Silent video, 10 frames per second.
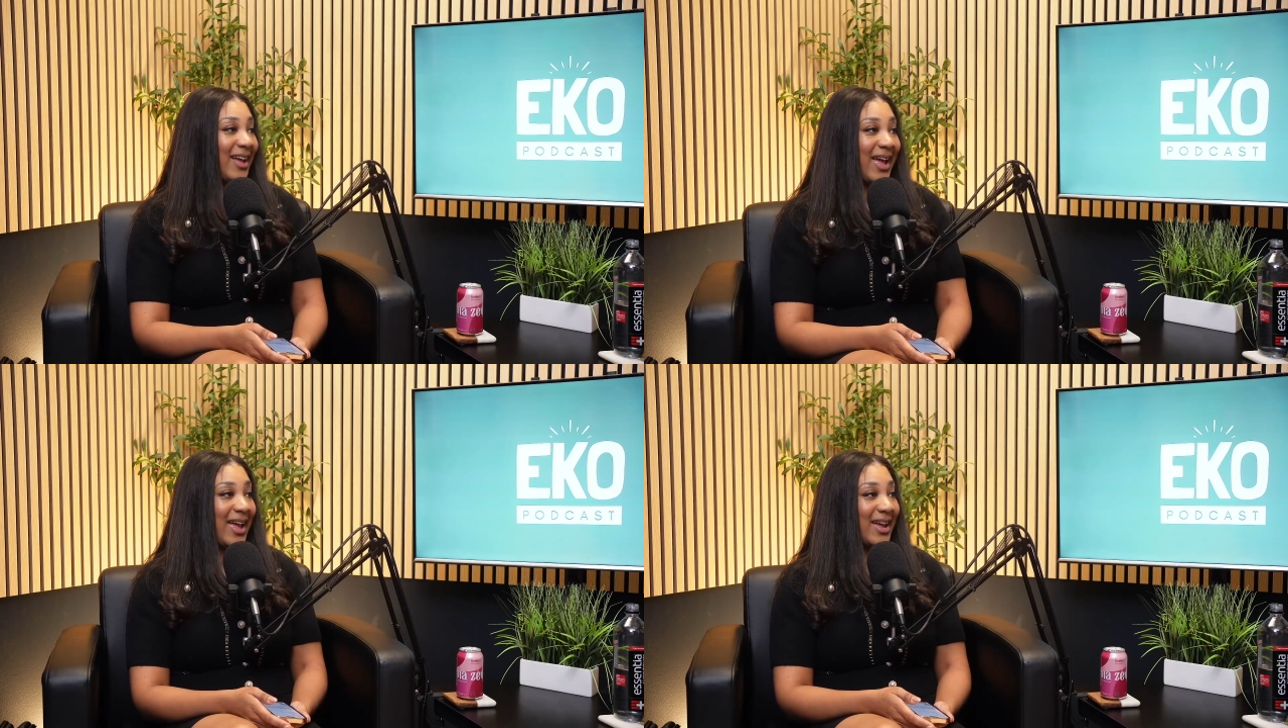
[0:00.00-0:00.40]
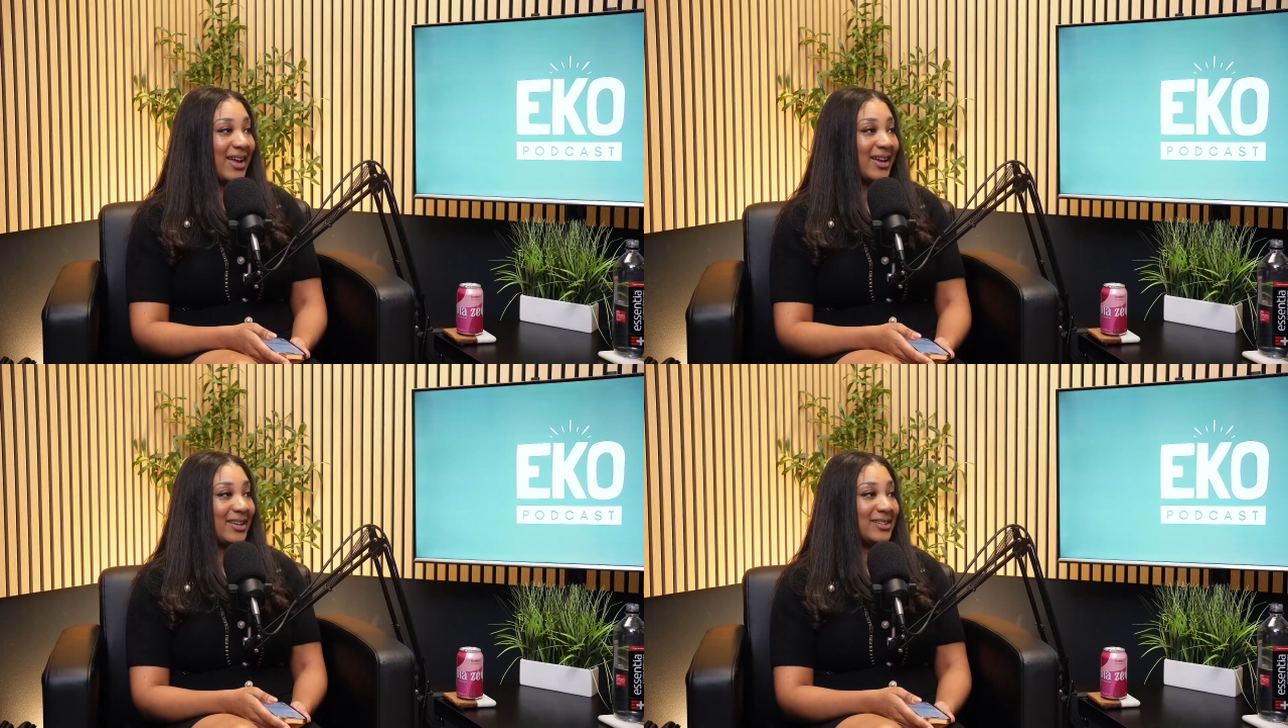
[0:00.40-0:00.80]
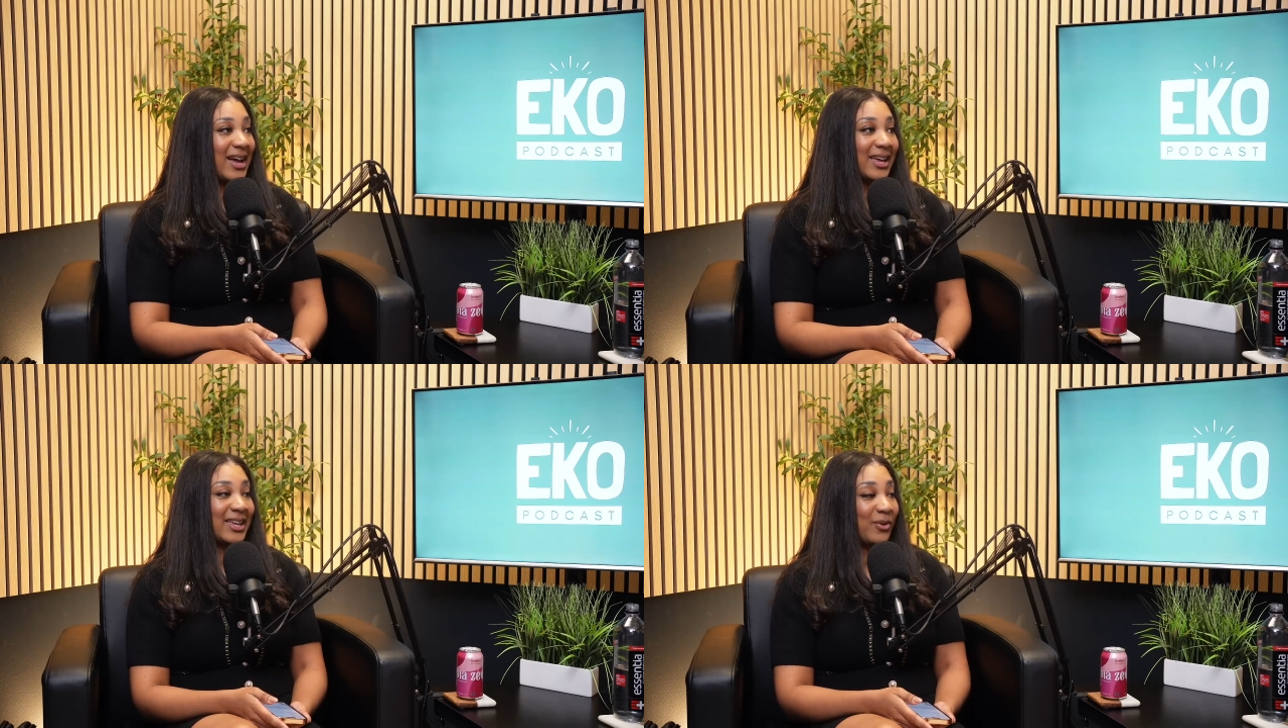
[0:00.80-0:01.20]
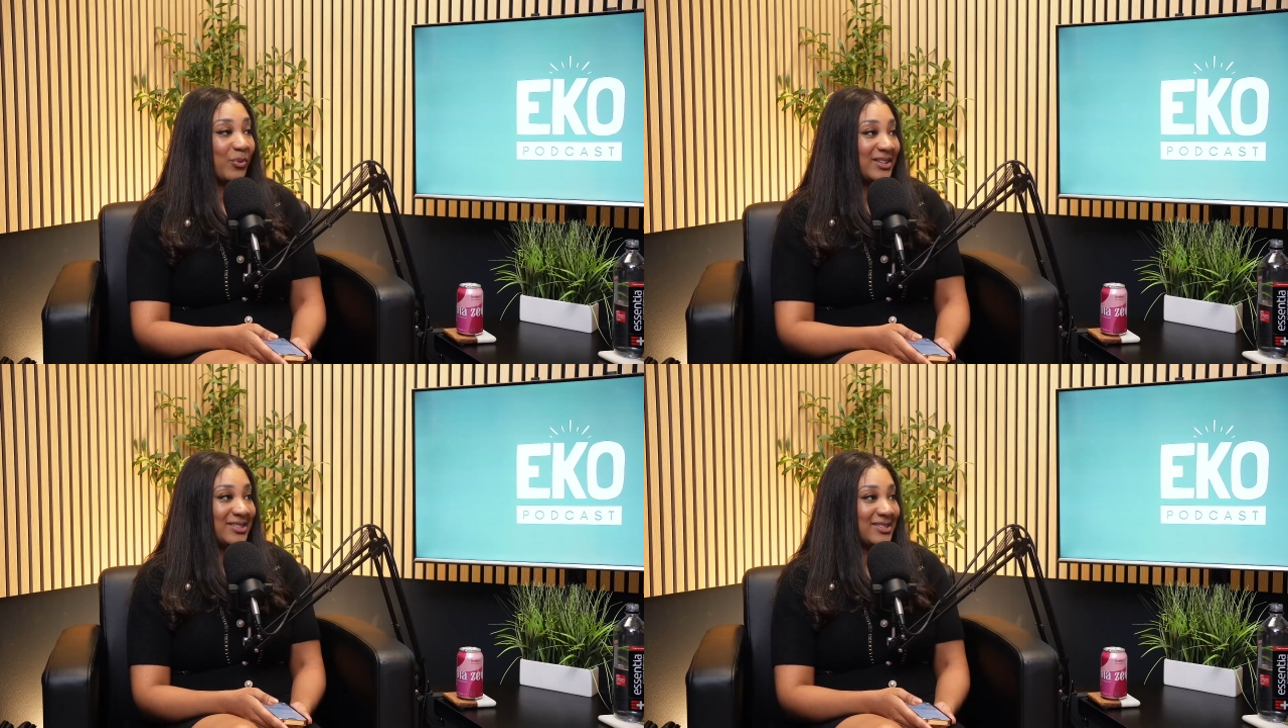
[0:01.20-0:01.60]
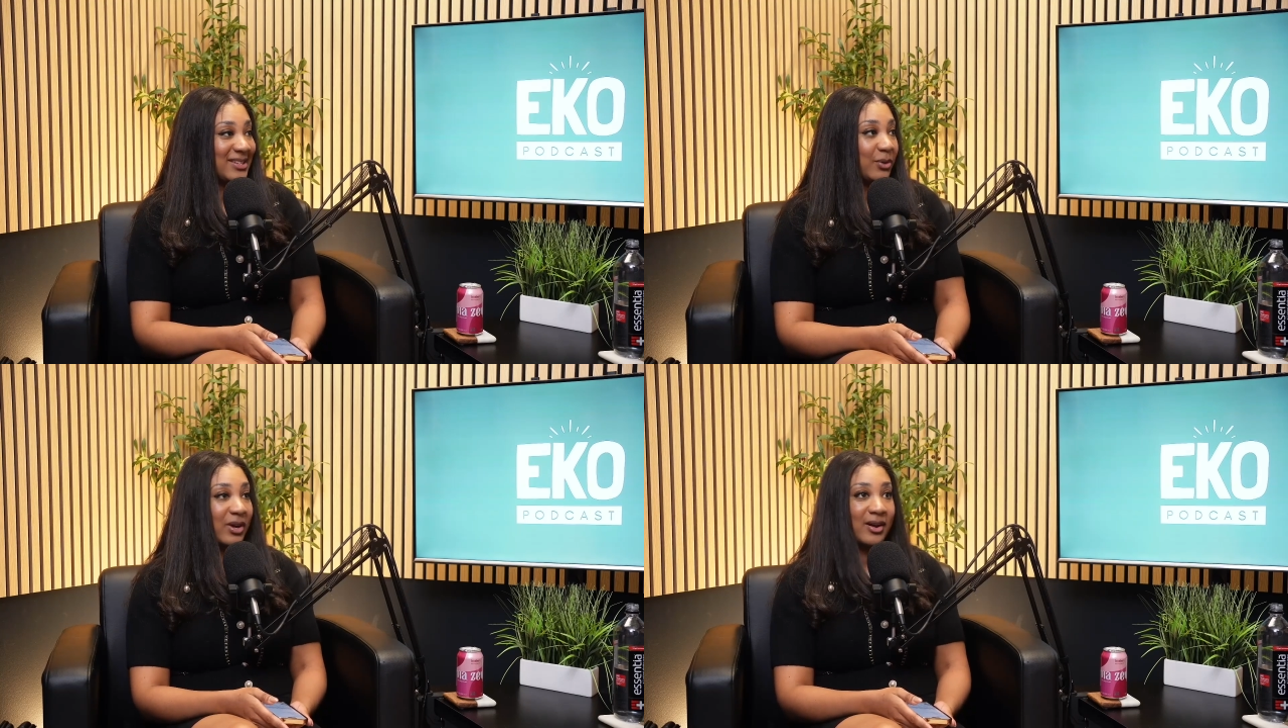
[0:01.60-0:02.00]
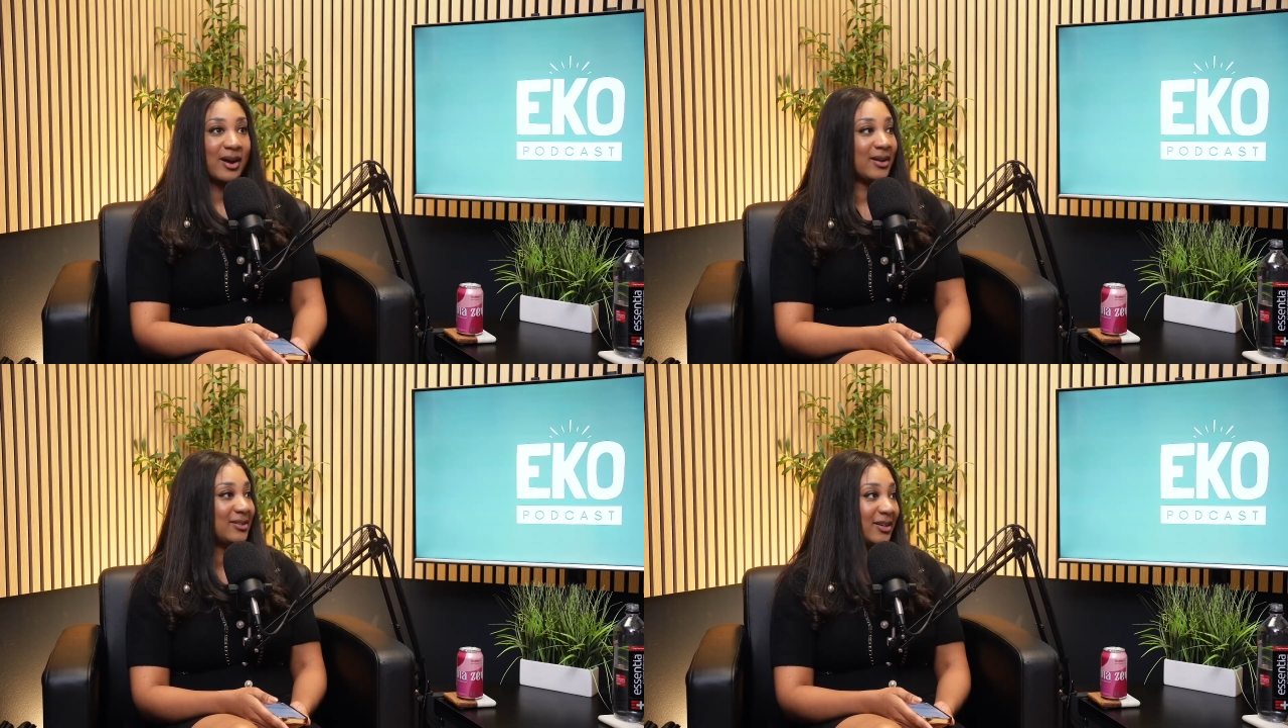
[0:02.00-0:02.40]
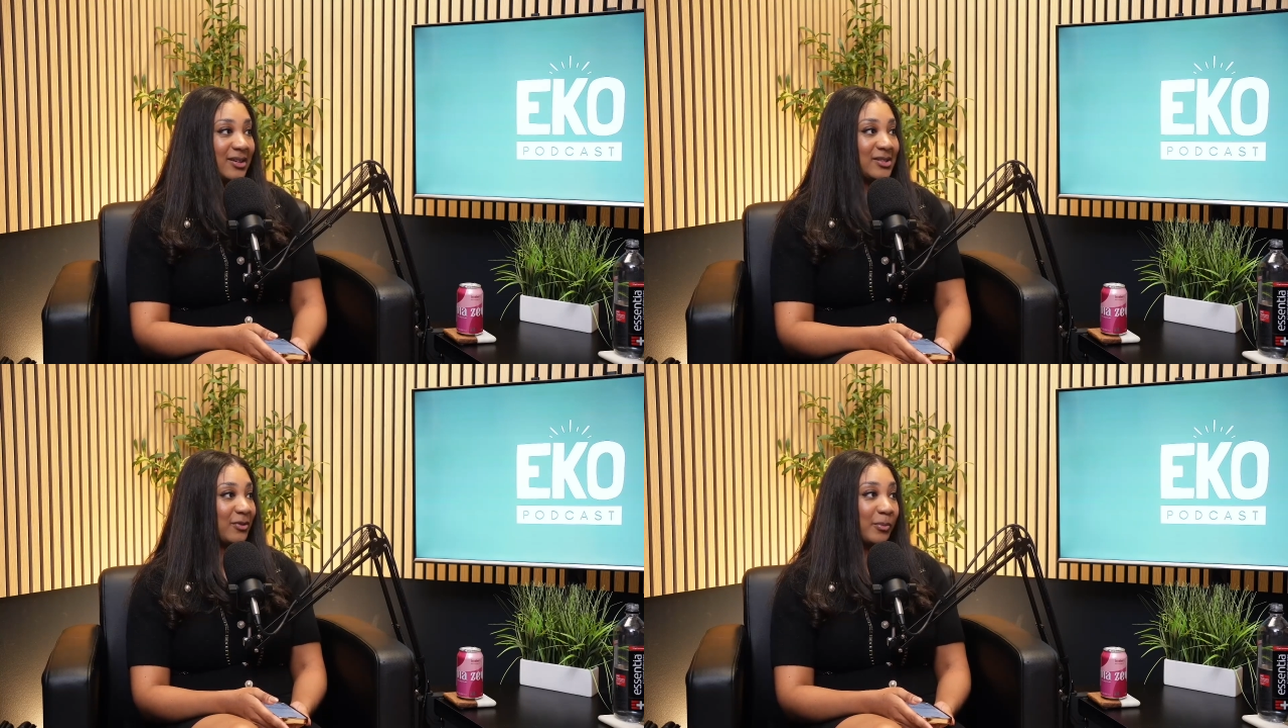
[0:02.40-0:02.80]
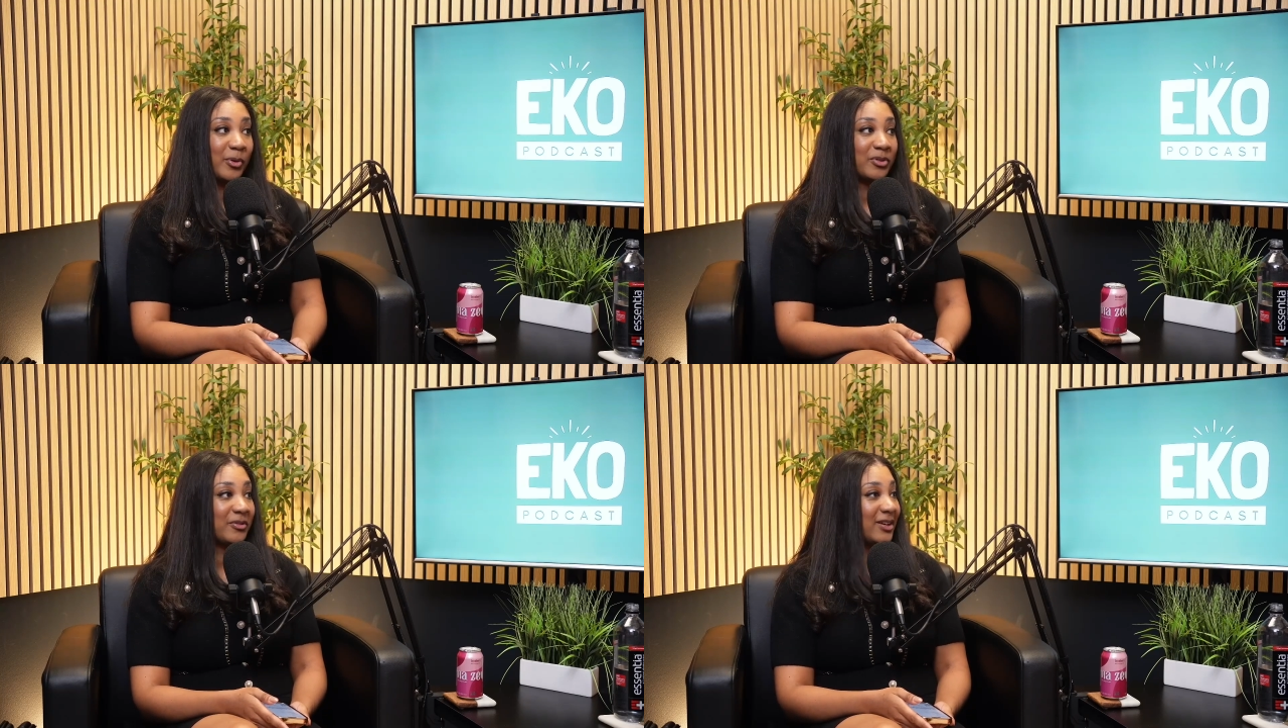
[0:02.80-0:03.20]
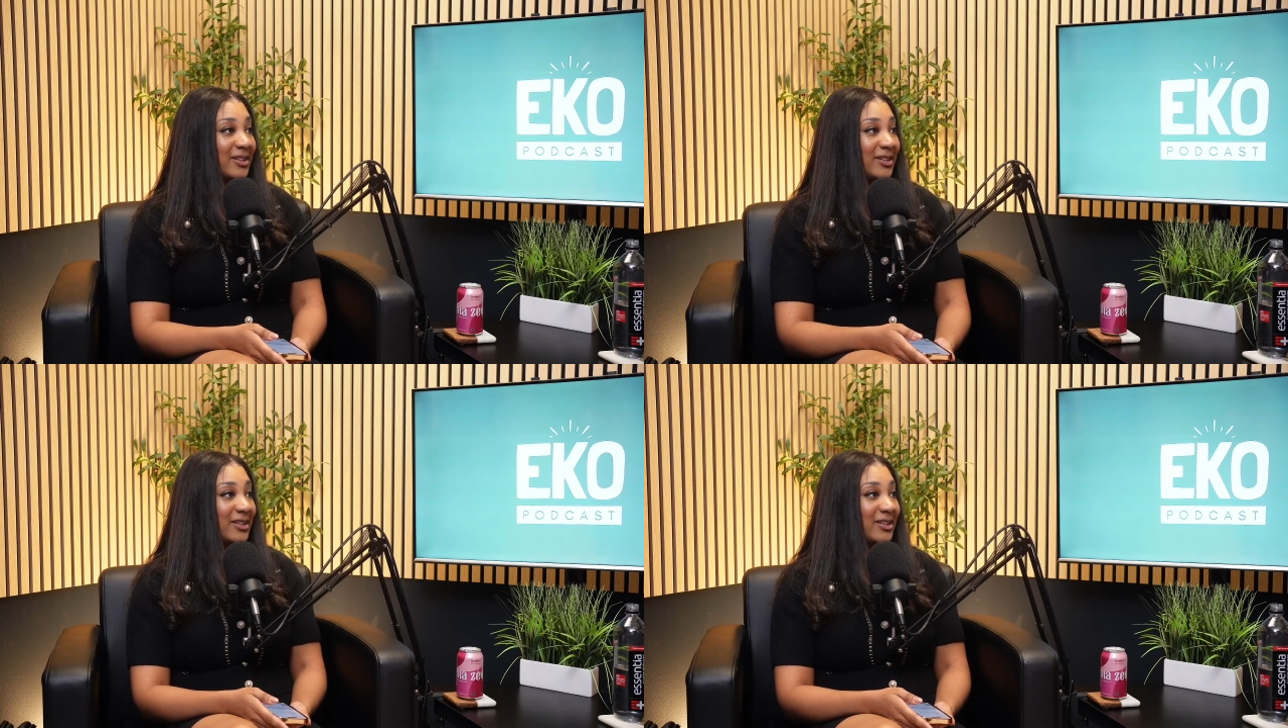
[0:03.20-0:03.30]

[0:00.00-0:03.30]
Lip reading: And I can't wait to see what God does for both of us.